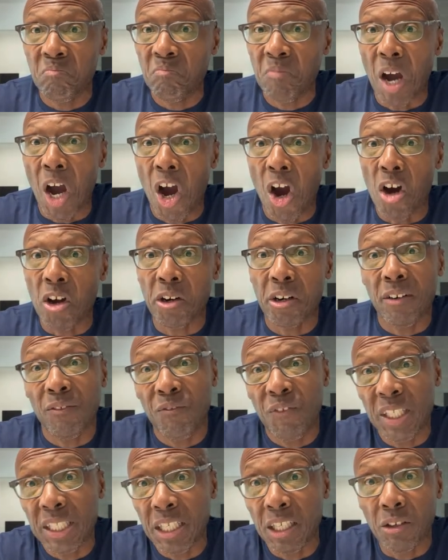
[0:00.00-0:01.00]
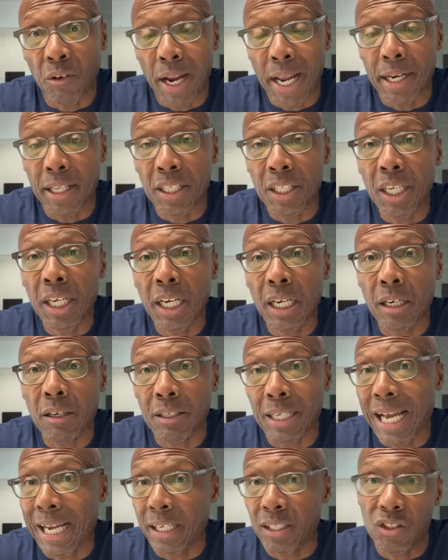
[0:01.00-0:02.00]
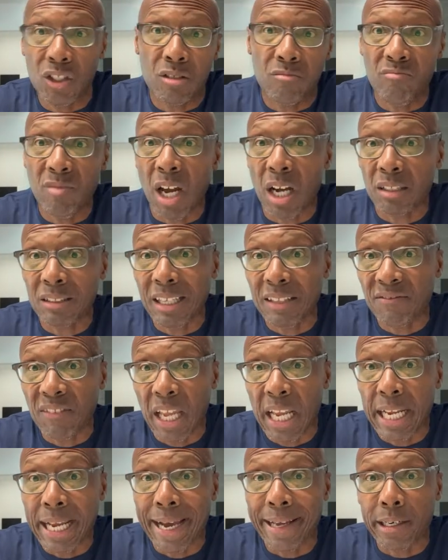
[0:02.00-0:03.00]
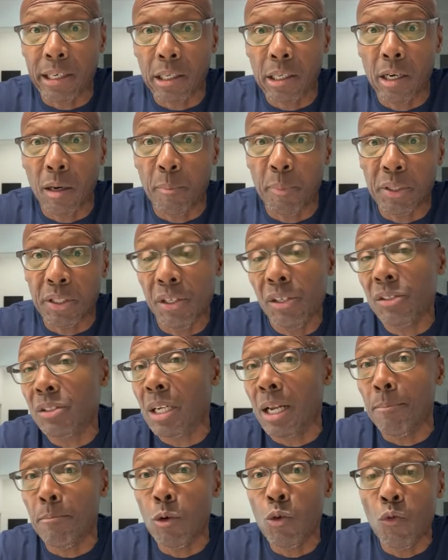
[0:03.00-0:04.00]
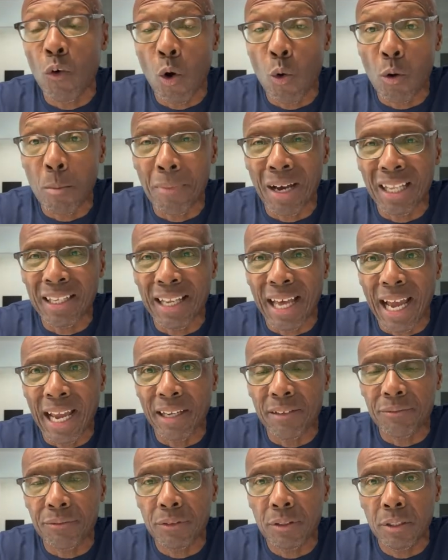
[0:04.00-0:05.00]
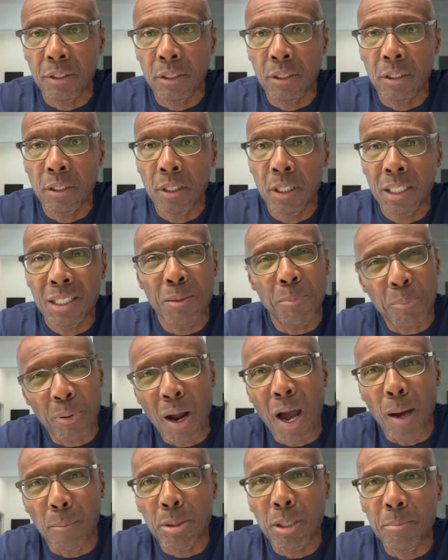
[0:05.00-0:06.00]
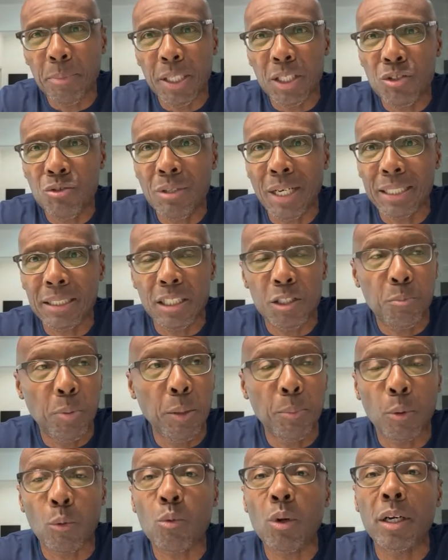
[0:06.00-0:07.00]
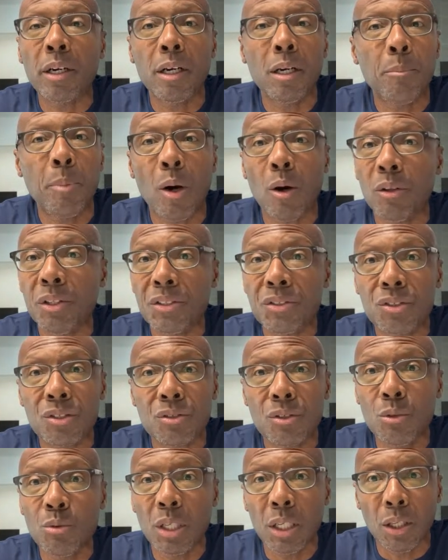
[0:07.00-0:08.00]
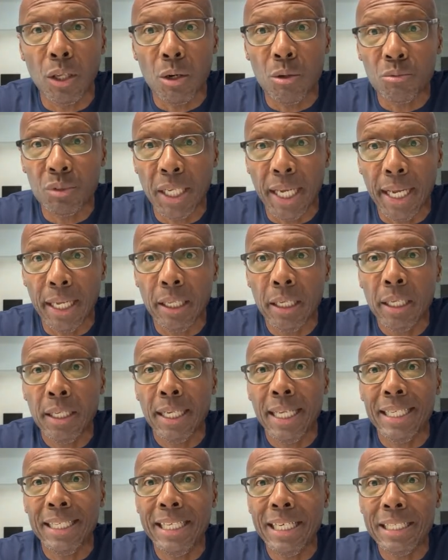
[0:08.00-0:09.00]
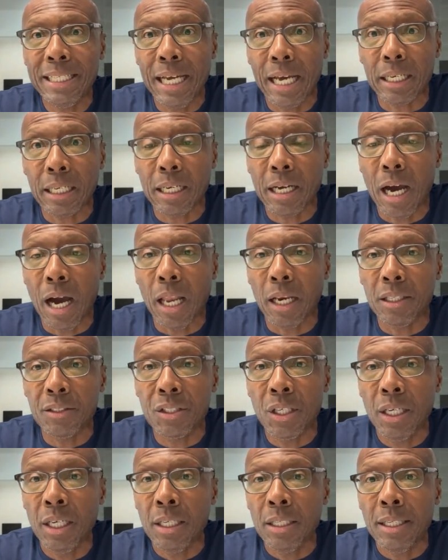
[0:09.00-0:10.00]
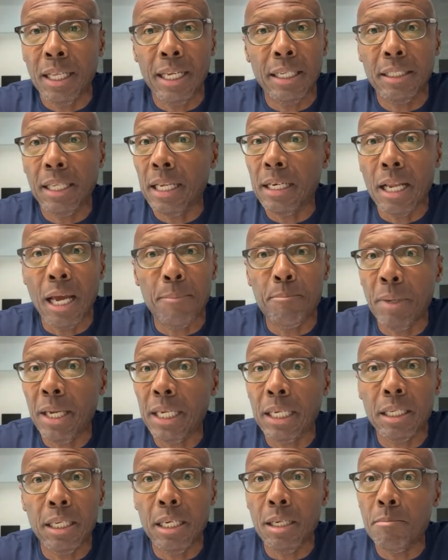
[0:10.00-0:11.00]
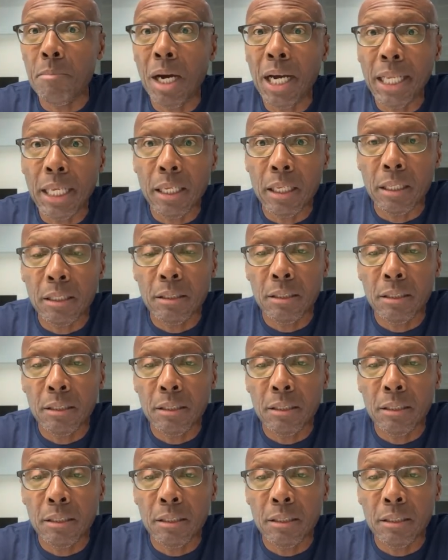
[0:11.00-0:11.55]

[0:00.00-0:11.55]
150 grand a year and I can just knock that thing out in a couple years and I move on with my life. The problem is you got these people running up all this student loan debt. They're getting out of college. They, they're not making any money.